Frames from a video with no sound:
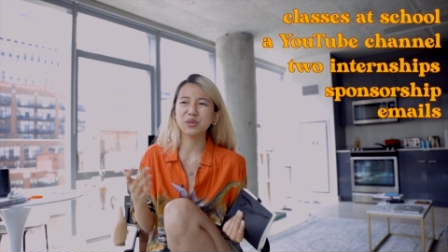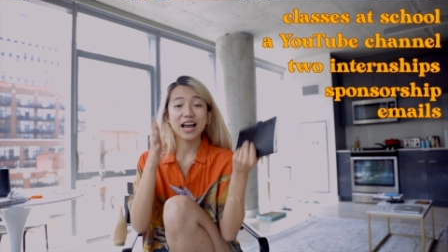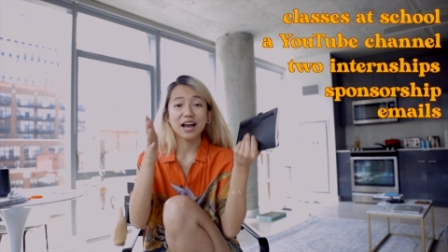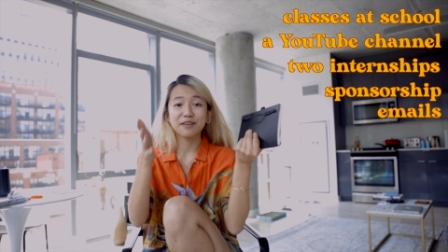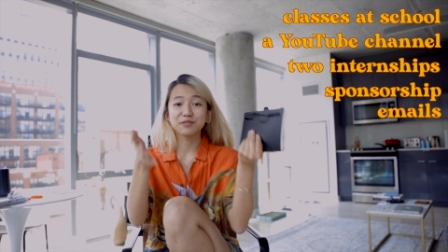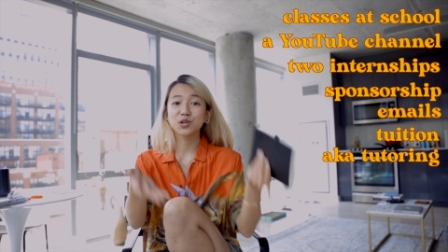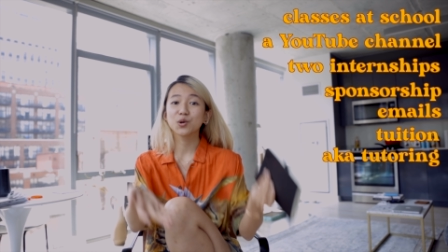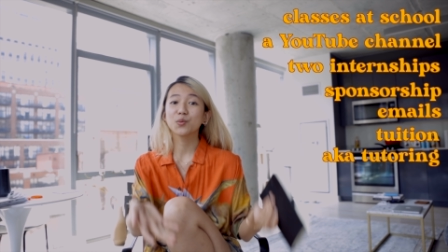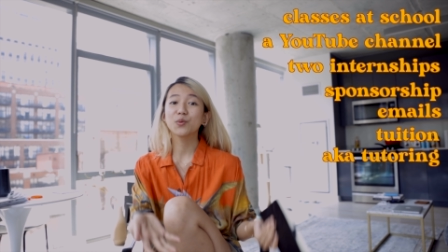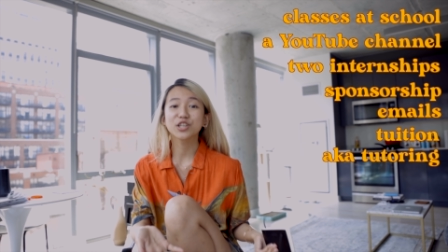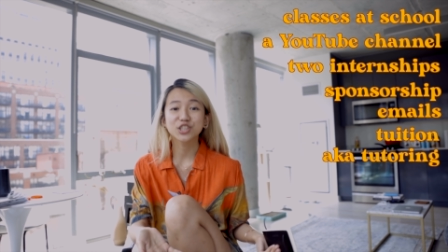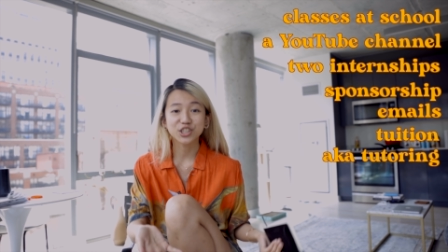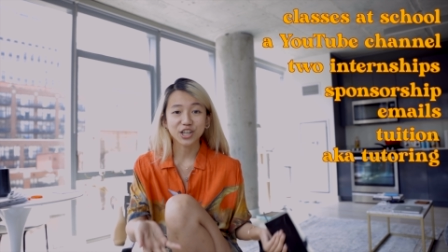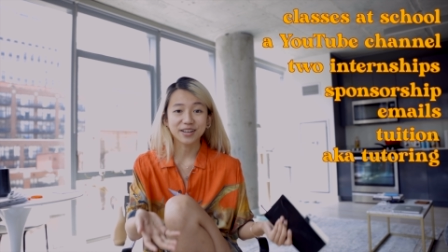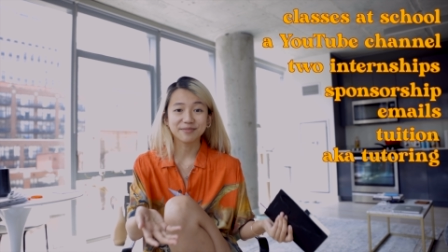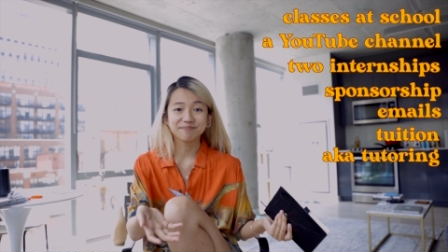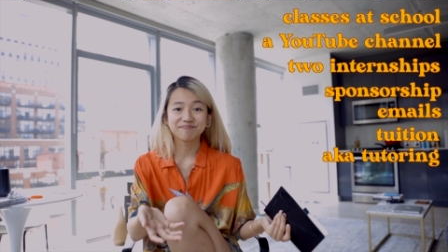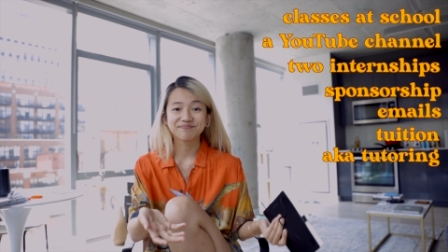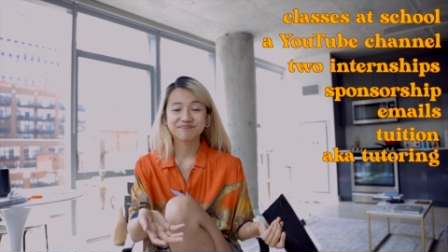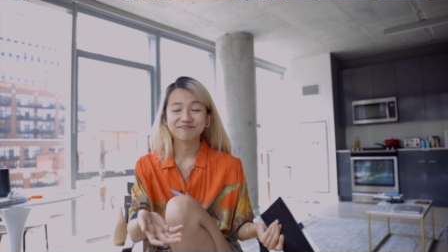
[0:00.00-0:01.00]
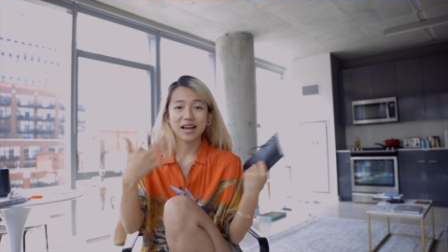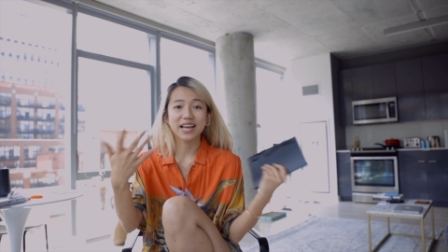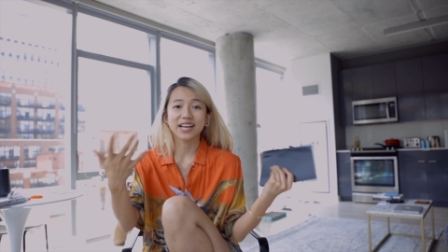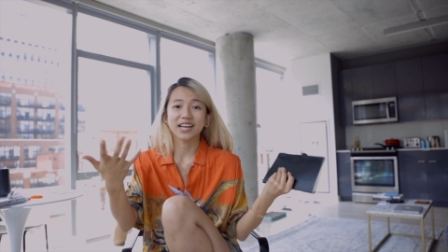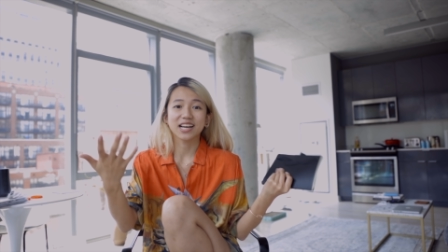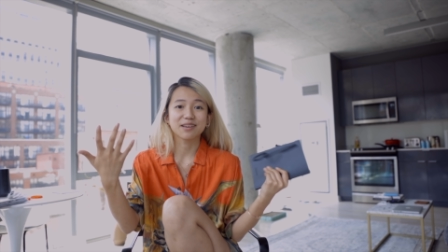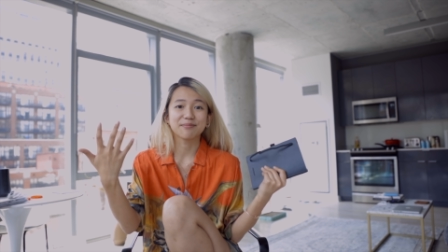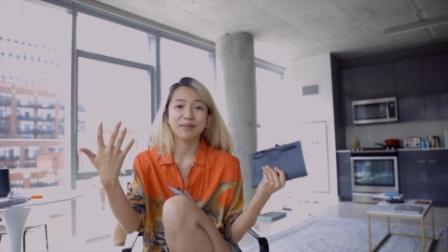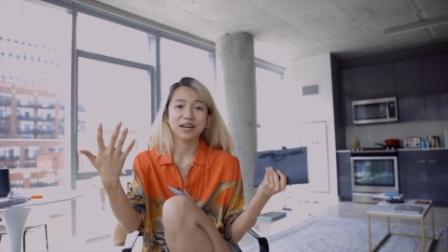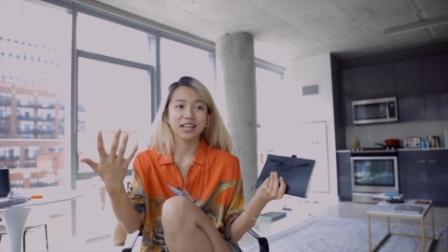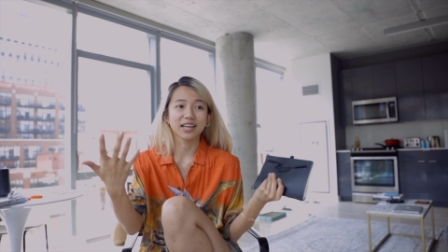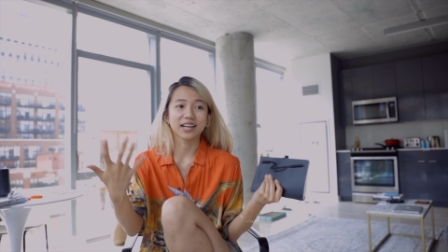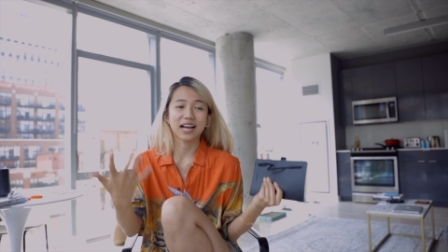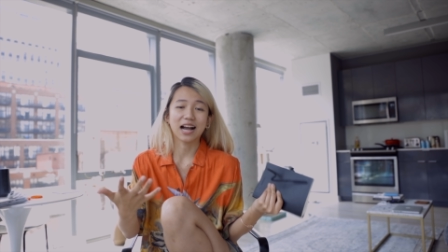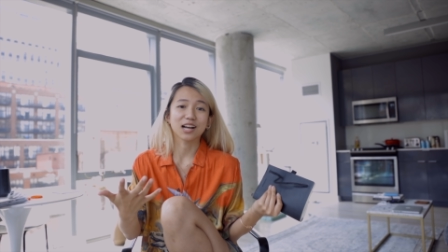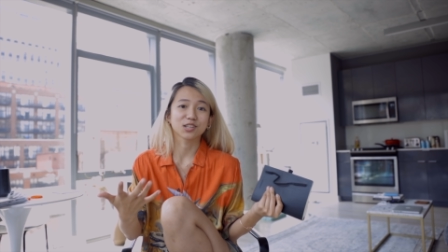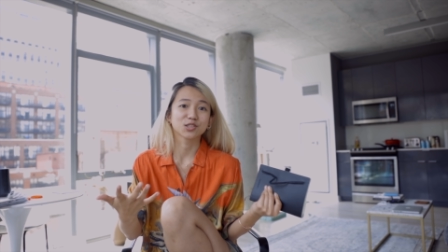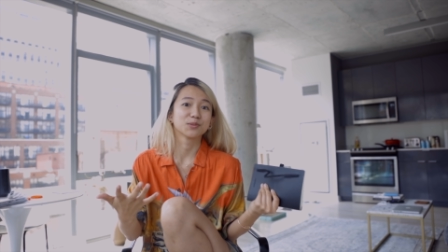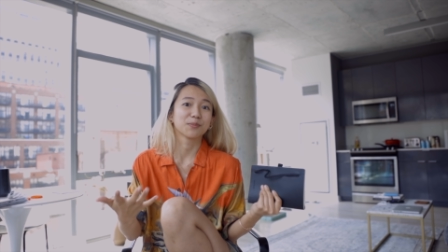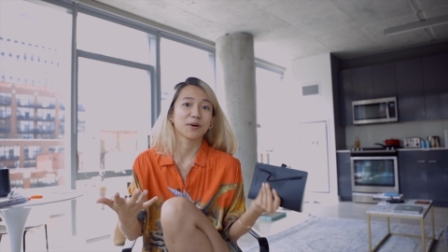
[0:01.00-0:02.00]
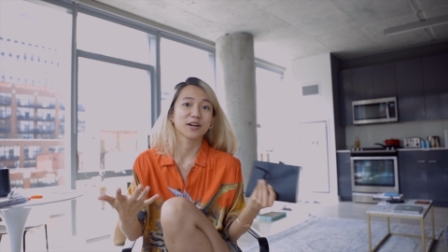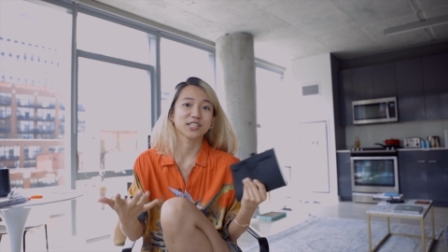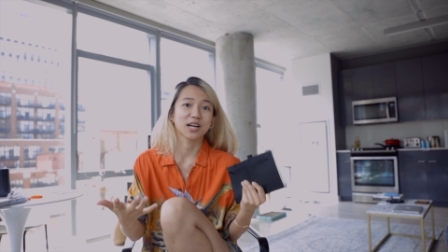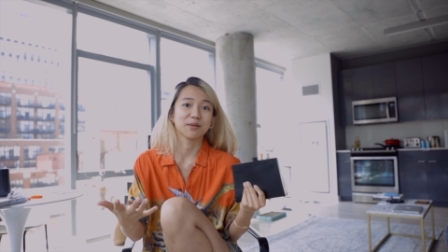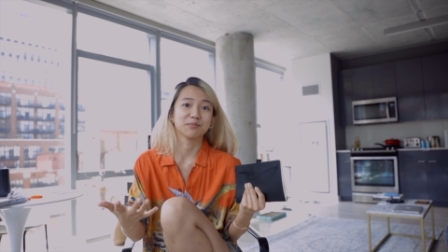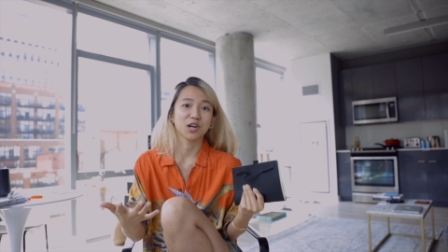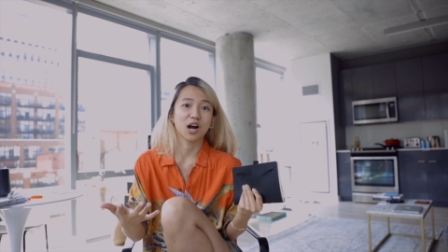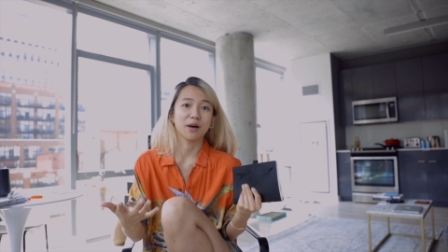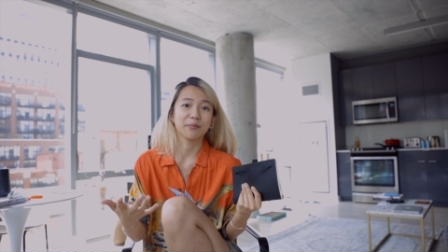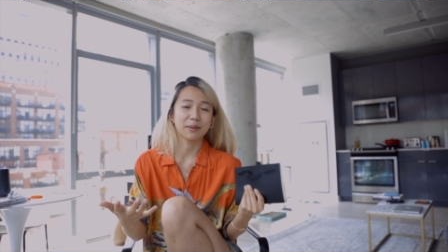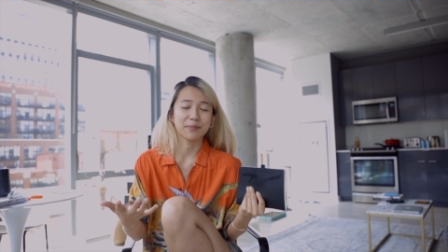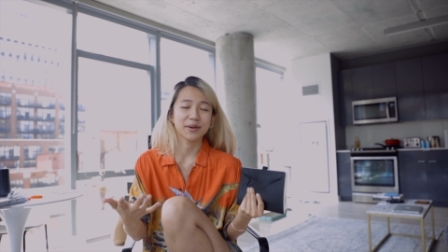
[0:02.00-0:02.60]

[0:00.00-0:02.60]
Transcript: I have tuition aka my like actual part-time job that